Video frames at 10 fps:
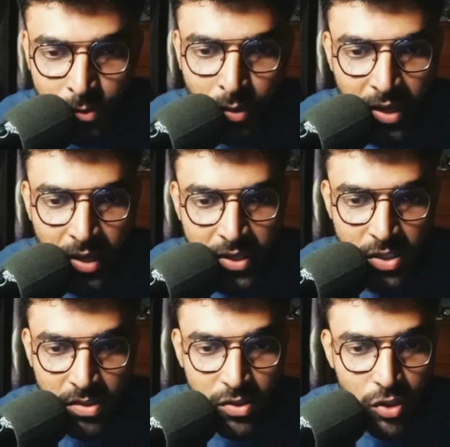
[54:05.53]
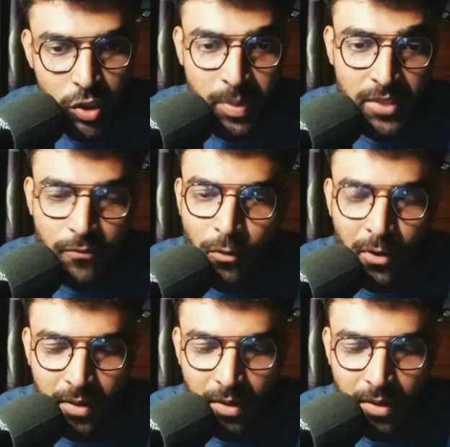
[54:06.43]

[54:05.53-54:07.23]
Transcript: good as GPT-4,